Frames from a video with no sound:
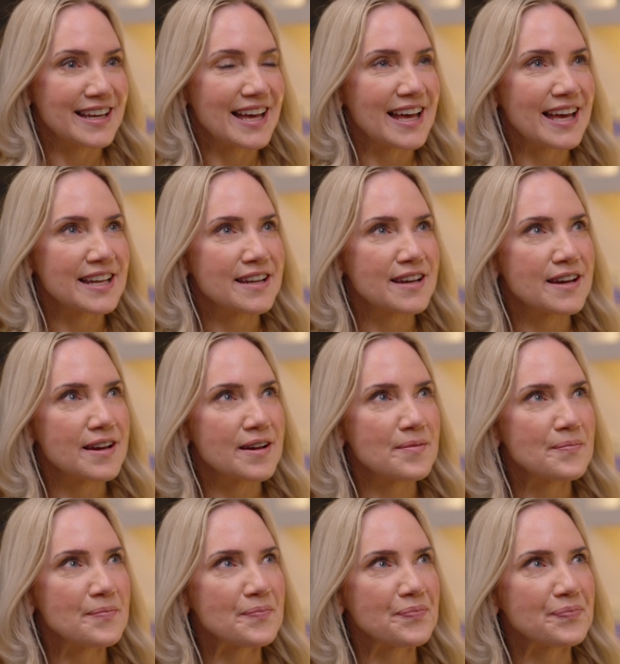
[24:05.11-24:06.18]

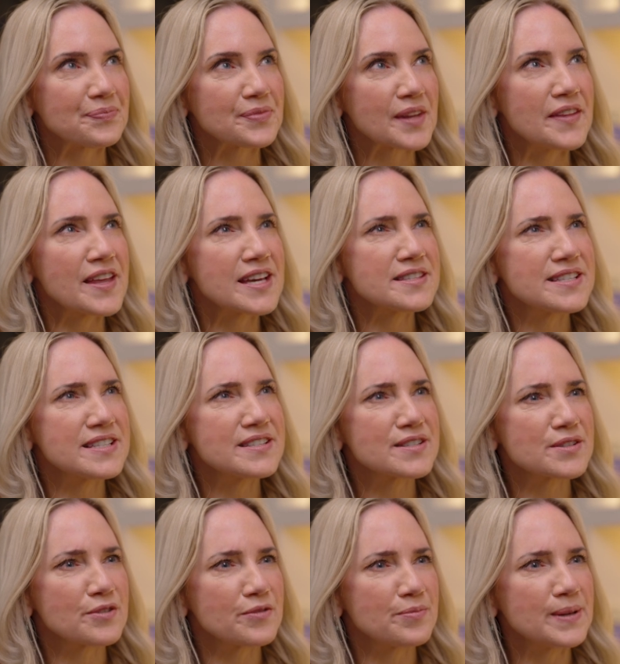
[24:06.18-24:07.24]
And that did
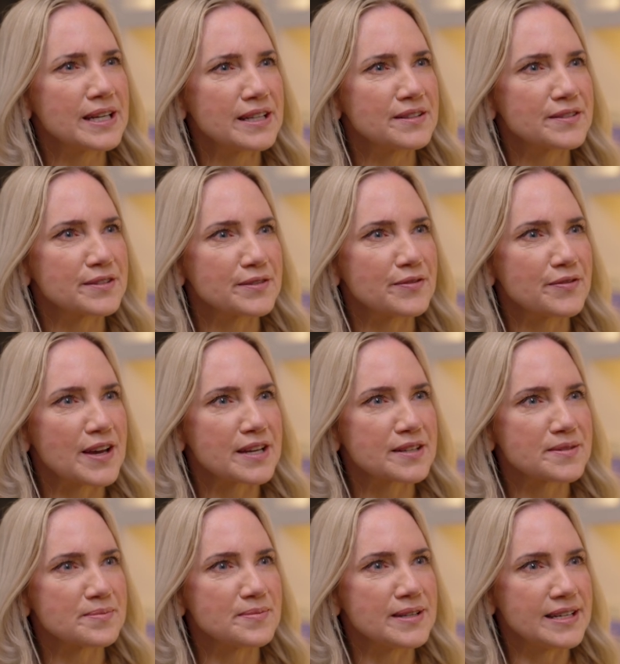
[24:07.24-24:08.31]
sort of begin to
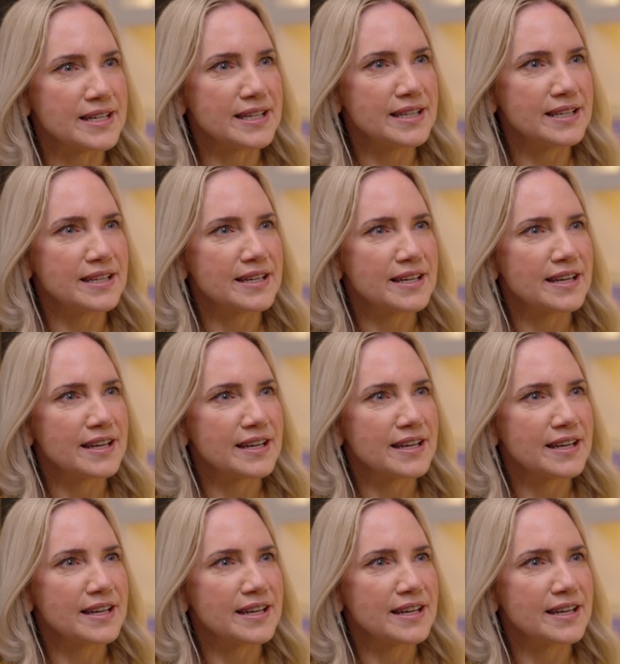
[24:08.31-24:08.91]
affect me. Yeah.